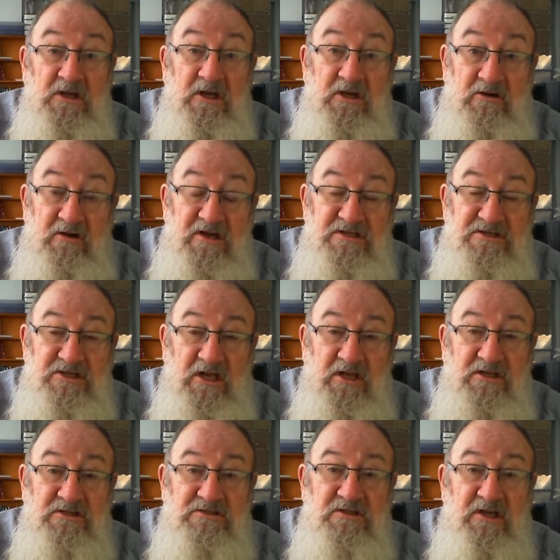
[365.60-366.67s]
A great
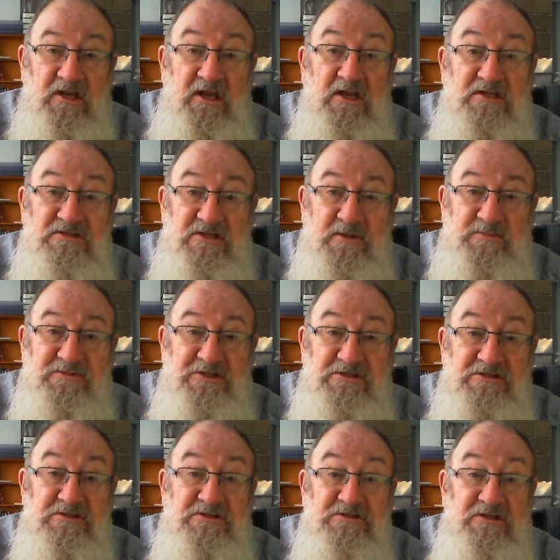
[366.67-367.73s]
challenge, and in some
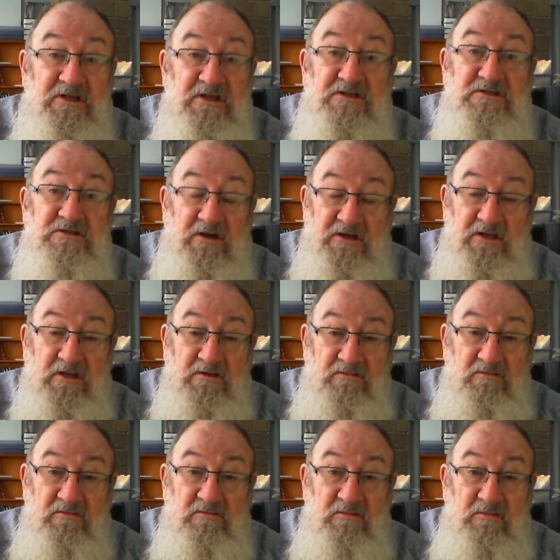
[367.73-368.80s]
senses exciting.
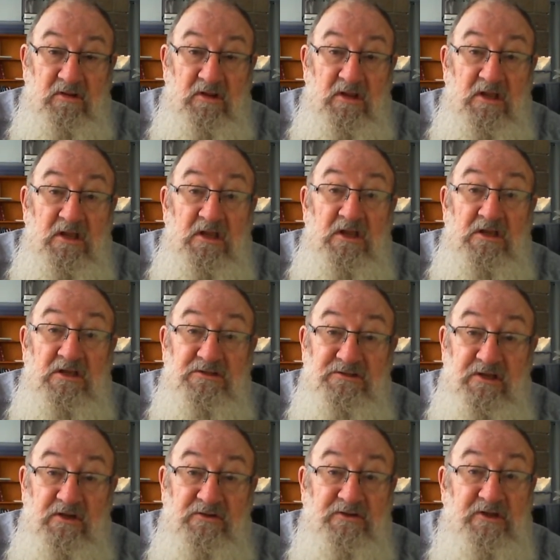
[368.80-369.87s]

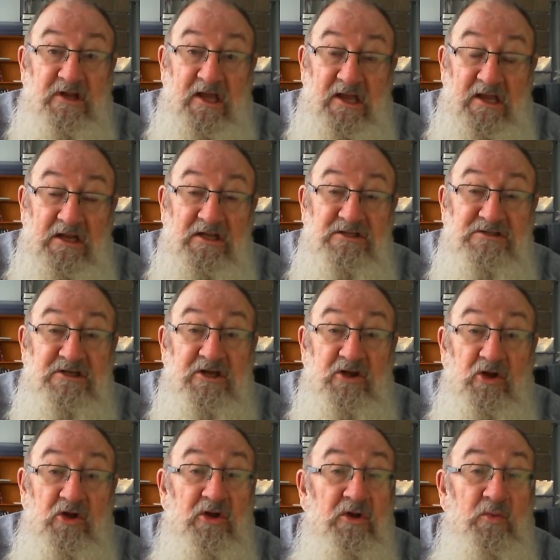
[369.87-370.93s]
So today, let's get
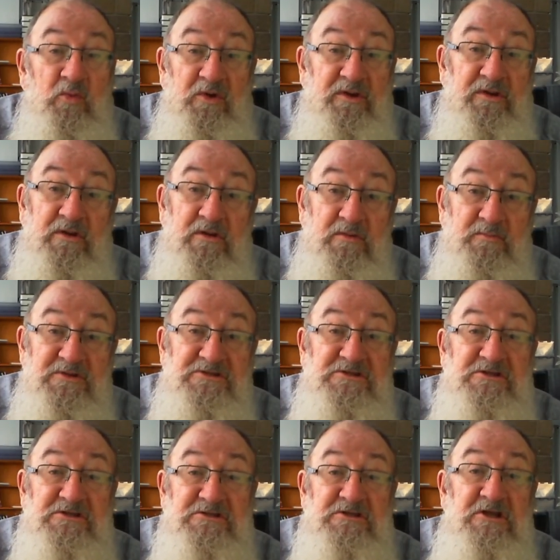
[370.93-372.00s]
on with the
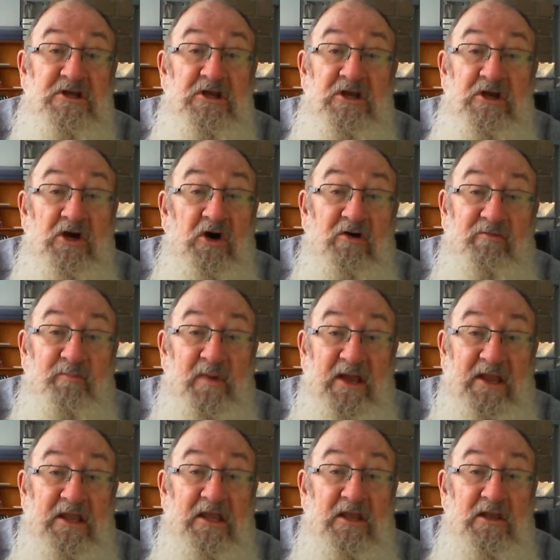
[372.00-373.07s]
business of
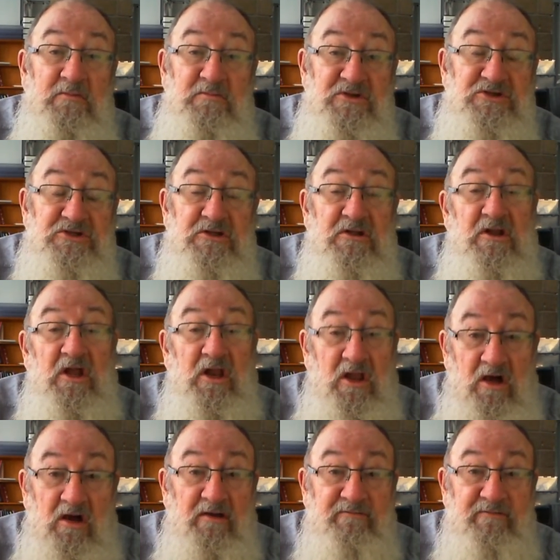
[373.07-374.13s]
making mission
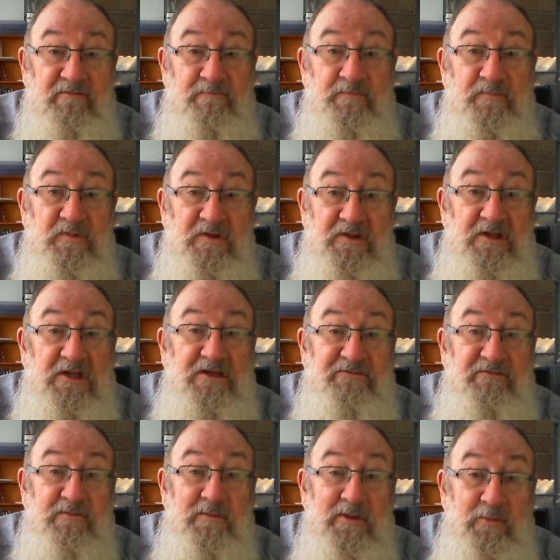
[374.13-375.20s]
alive. Thank you
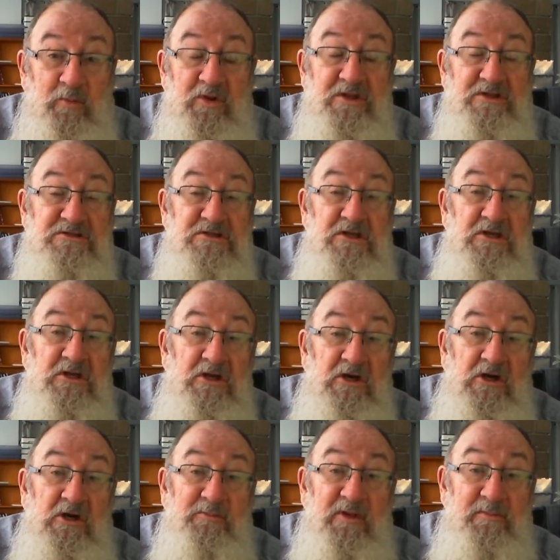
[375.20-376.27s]
for being with us.
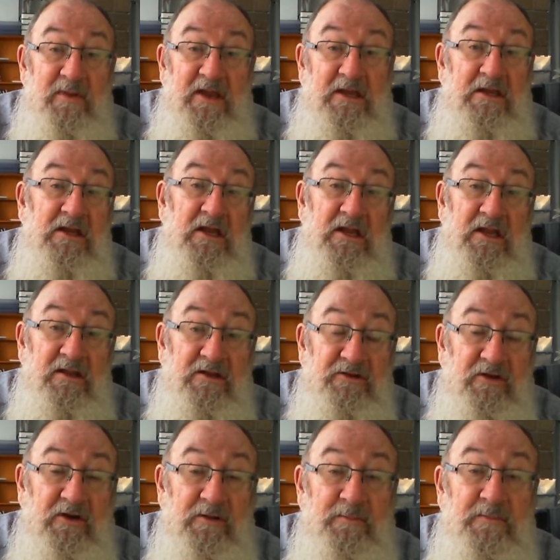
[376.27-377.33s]
I'll be back another
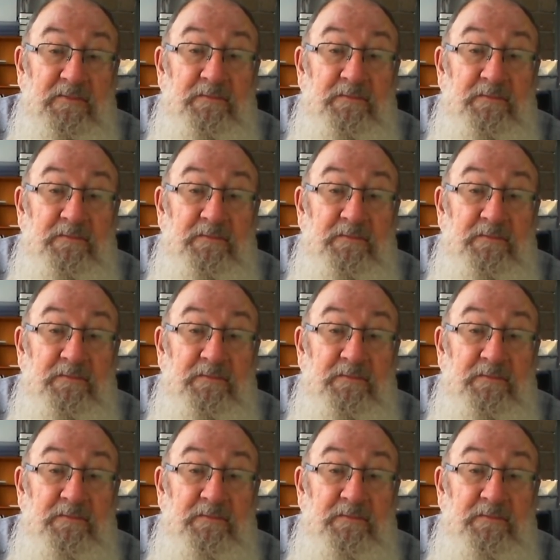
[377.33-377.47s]
time.